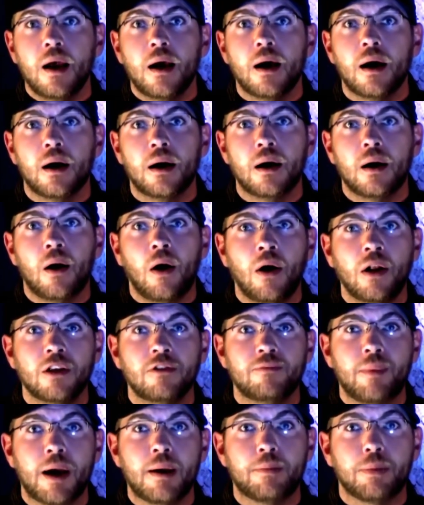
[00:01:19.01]
All
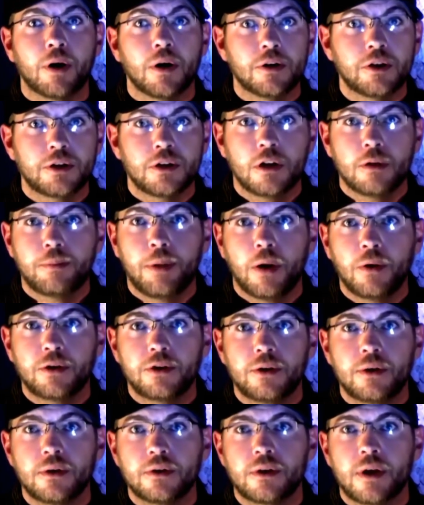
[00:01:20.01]
of my personal
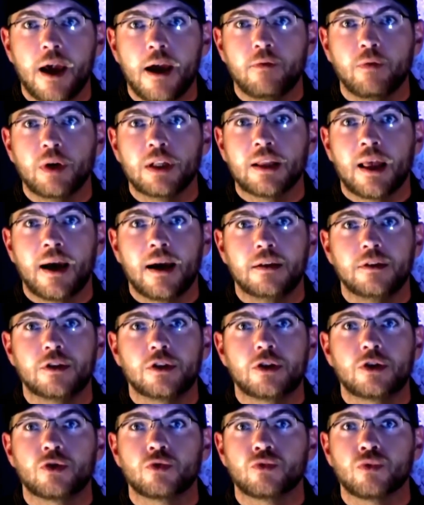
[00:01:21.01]
posters have relied
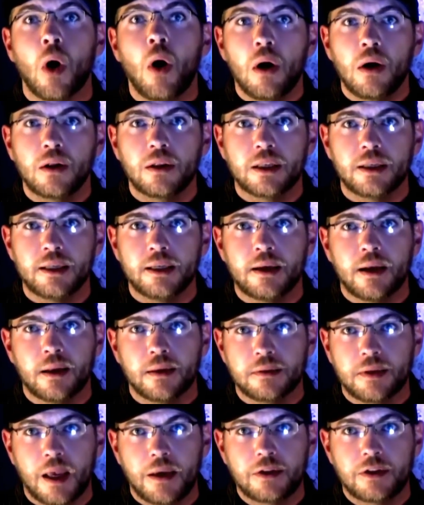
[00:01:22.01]
strongly
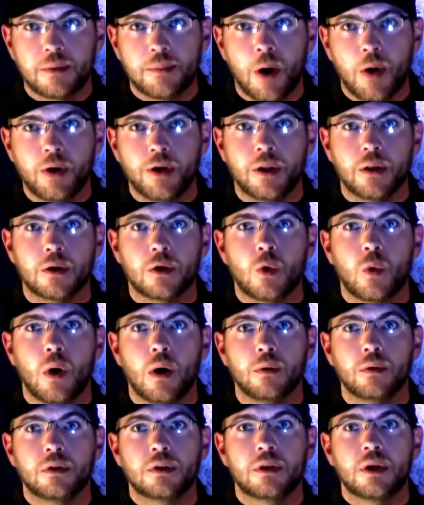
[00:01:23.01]
on testimonial
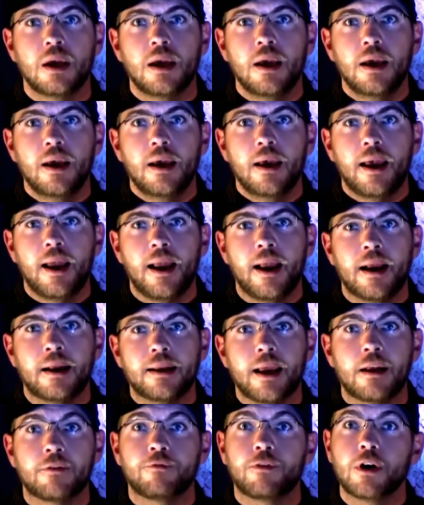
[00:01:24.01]
quotes.
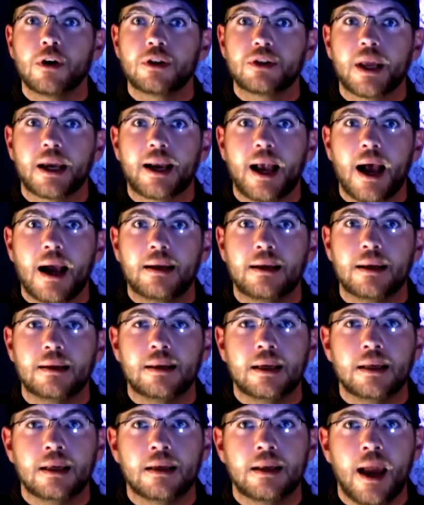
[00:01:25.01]
And at first I kind of
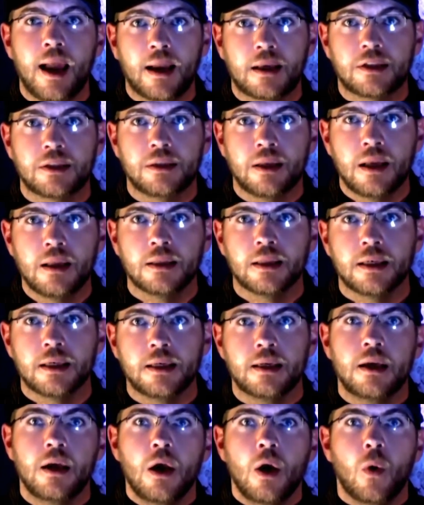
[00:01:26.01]
did it
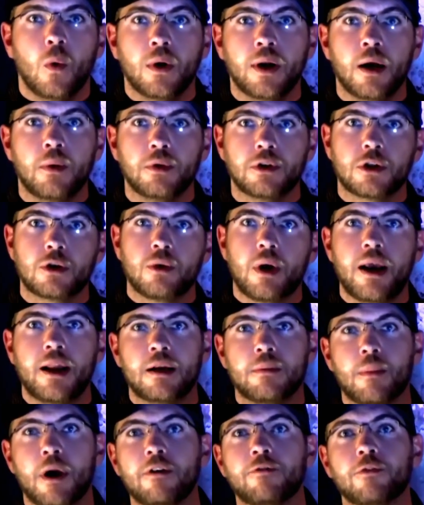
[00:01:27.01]
accidentally. When I was
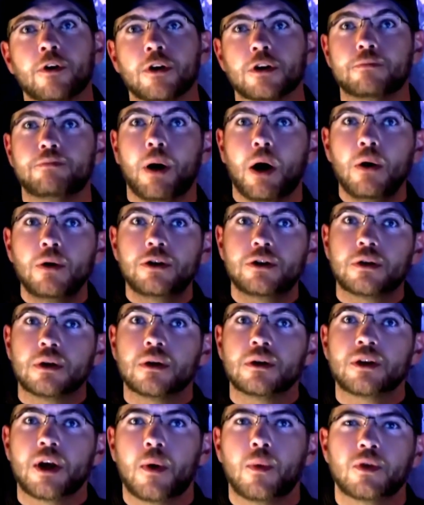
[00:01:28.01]
creating my first
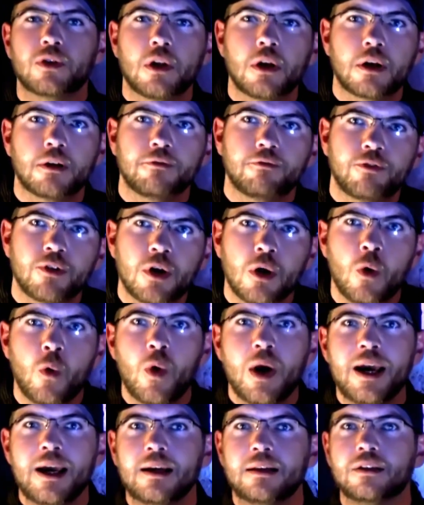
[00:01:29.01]
posters, I was looking for a
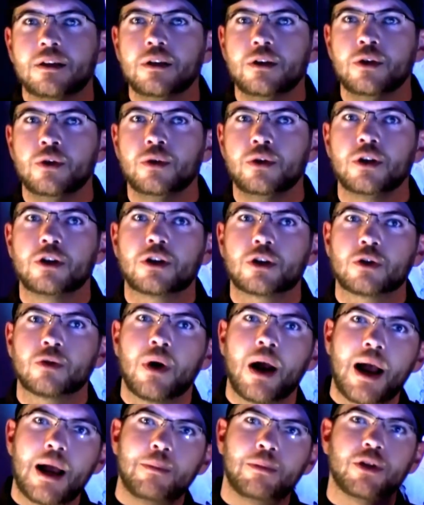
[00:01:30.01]
way to
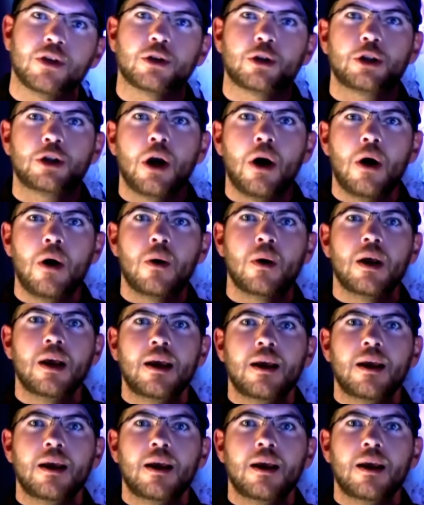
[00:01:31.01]
describe the show,